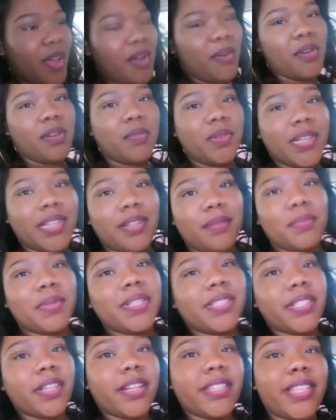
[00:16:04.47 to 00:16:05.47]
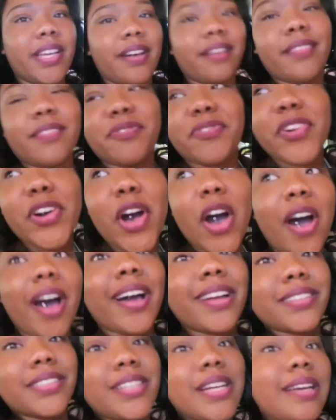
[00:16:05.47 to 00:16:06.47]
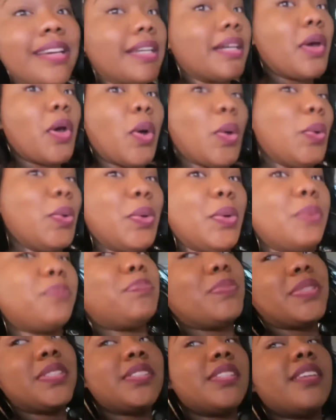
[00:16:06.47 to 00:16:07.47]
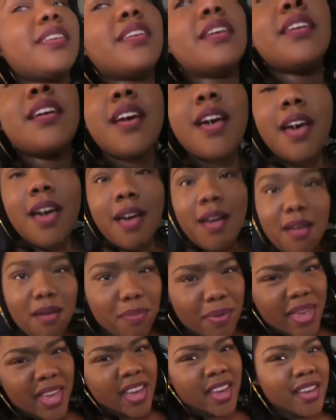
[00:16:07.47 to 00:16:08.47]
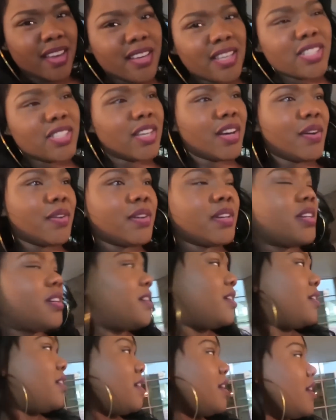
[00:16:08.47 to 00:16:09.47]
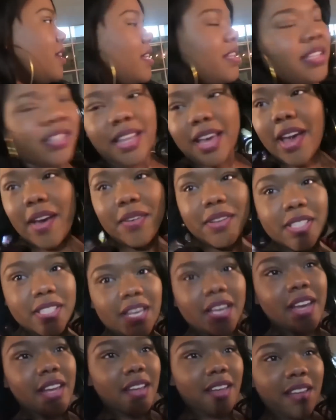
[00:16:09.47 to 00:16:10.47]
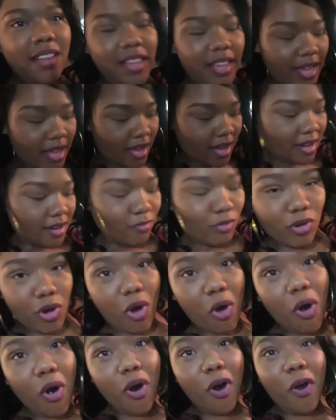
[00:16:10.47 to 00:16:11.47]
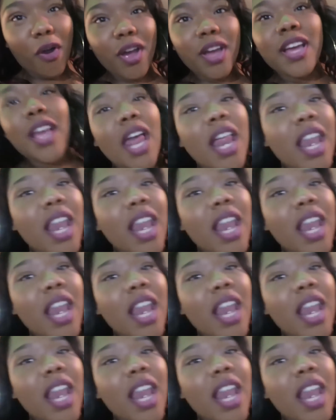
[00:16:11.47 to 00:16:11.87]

Well, we're in the military town. Forgot. Oops. But yeah, so that was it. End the vlog.